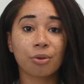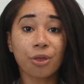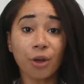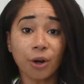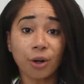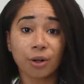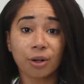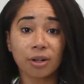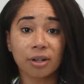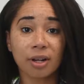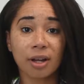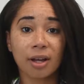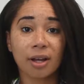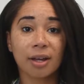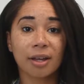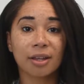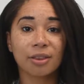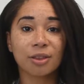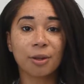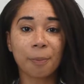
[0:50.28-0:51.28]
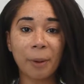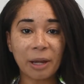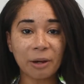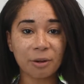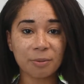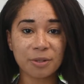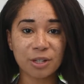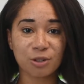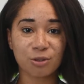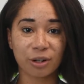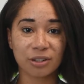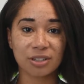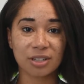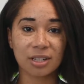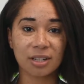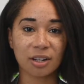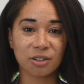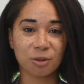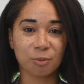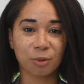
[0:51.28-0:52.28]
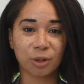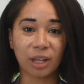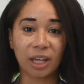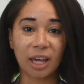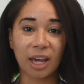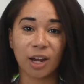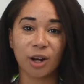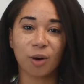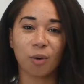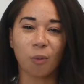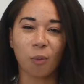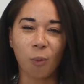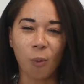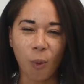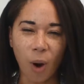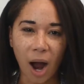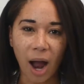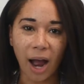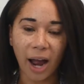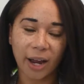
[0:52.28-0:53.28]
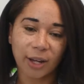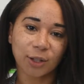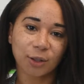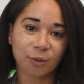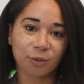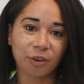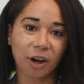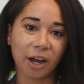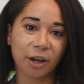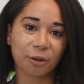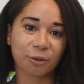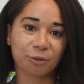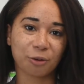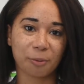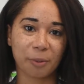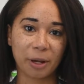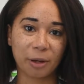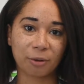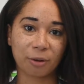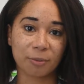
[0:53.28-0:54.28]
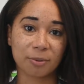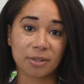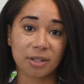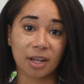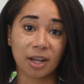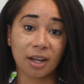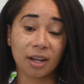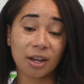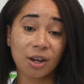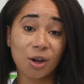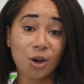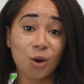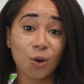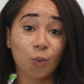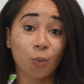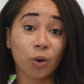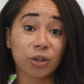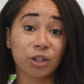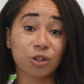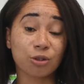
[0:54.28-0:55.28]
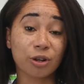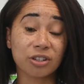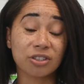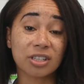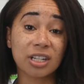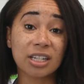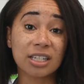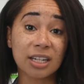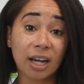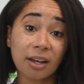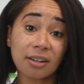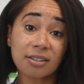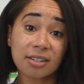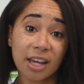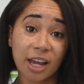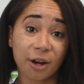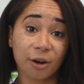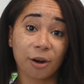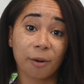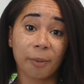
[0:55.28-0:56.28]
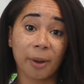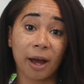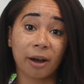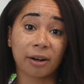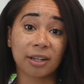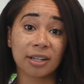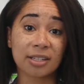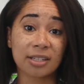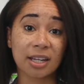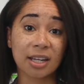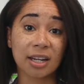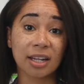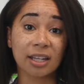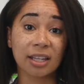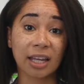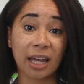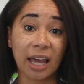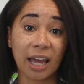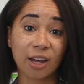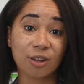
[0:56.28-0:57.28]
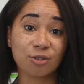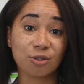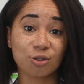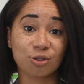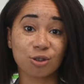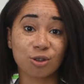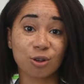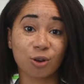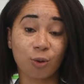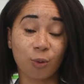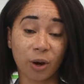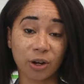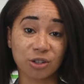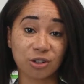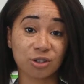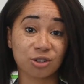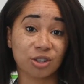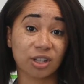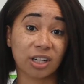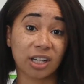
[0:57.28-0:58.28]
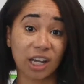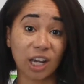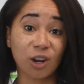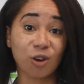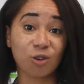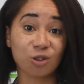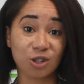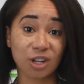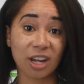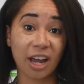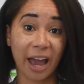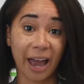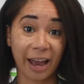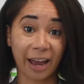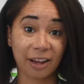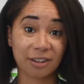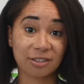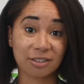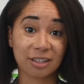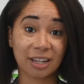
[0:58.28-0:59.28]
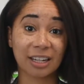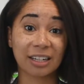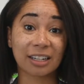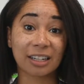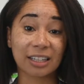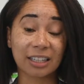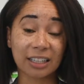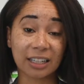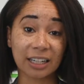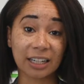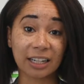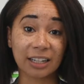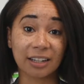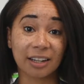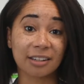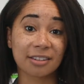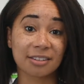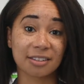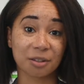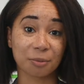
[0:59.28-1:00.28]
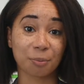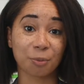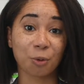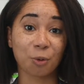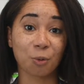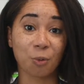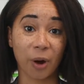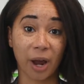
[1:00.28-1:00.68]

Third, the bankruptcy trustee doesn't really care why you filed for bankruptcy. What the trustee does care about is getting the answers to the questions that he or she asks in a clean and simple